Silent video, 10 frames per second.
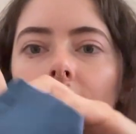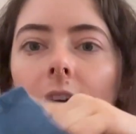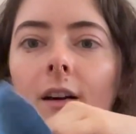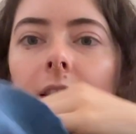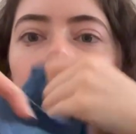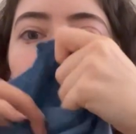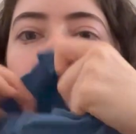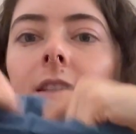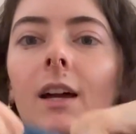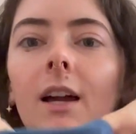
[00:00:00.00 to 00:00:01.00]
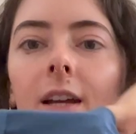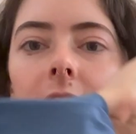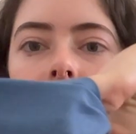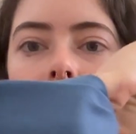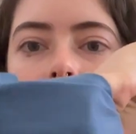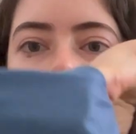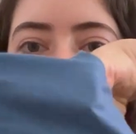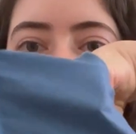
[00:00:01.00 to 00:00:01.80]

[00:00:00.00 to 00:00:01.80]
on the inside, it